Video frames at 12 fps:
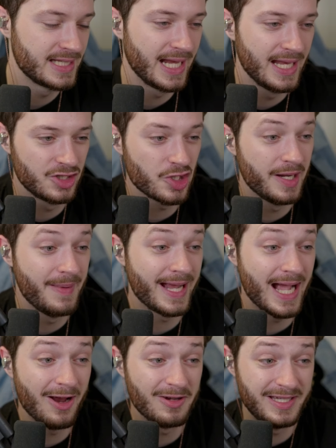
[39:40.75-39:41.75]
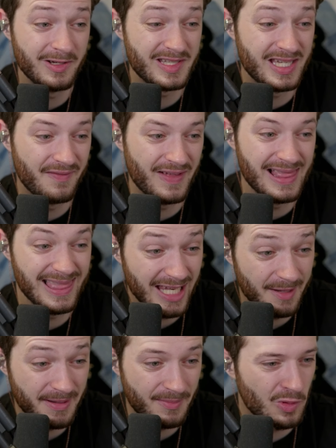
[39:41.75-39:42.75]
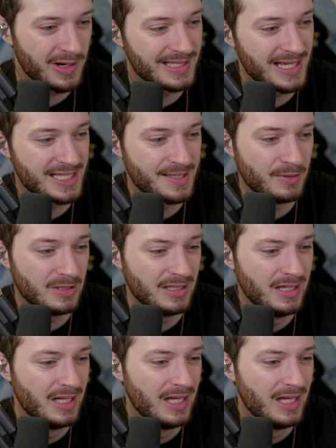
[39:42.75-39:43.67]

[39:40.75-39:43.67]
Again, trying to make higher tier stuff a little bit more accessible.